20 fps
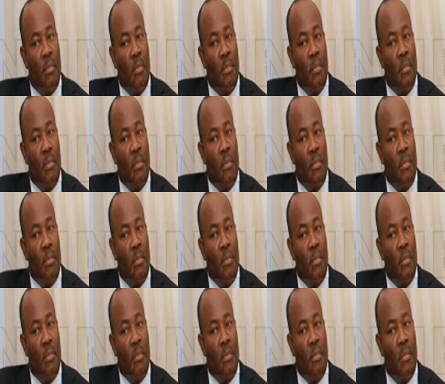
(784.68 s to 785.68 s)

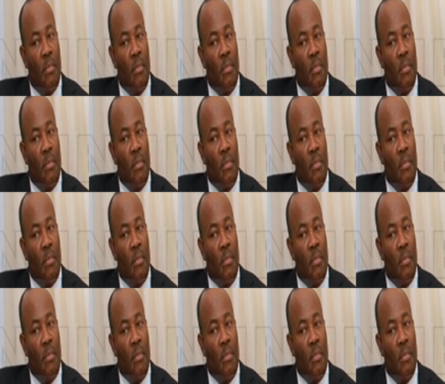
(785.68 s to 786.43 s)
(no one is talking)